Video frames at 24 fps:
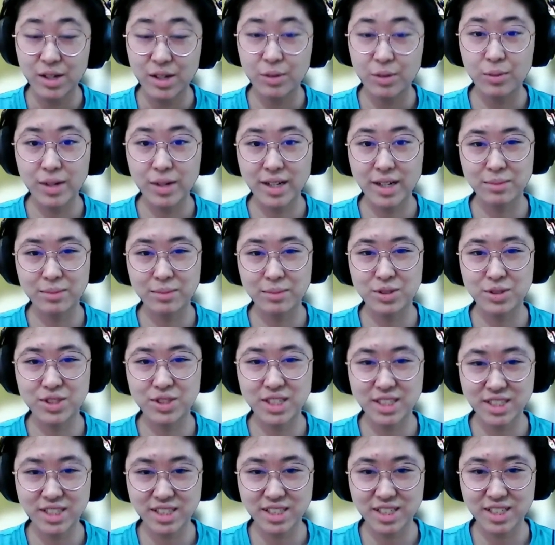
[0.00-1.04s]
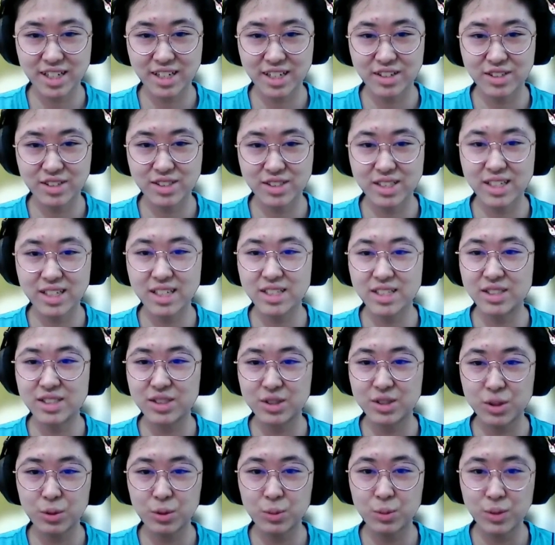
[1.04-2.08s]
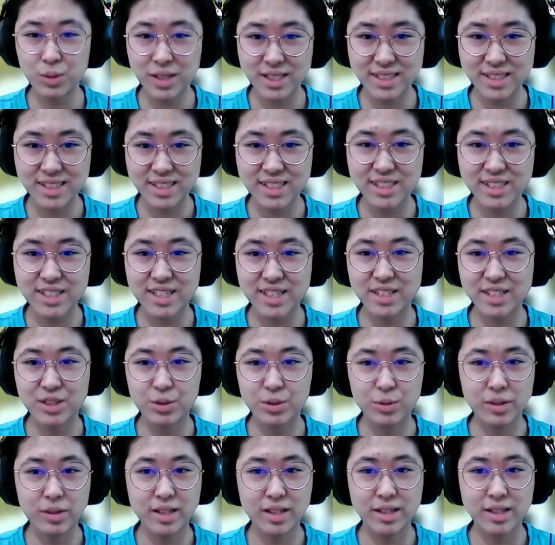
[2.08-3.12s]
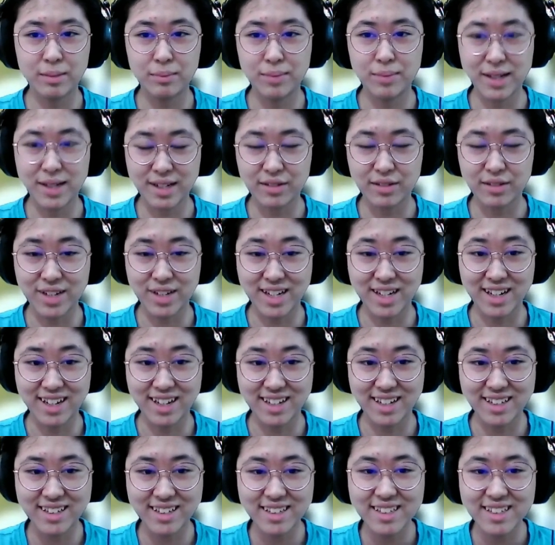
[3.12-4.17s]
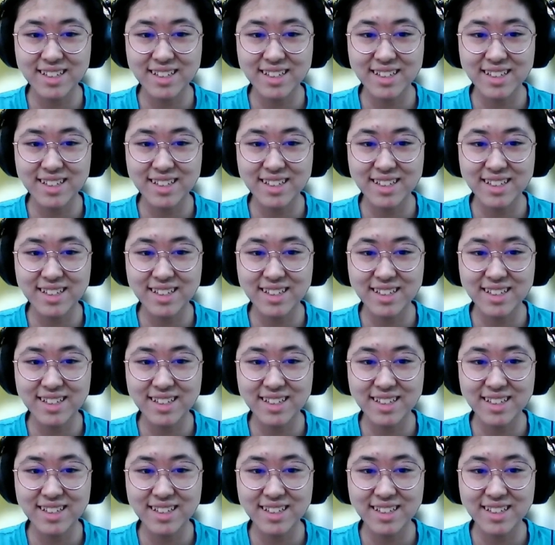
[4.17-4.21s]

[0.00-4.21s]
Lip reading: When it comes to changing tires, it's so easy she can do it in the blink of an eye.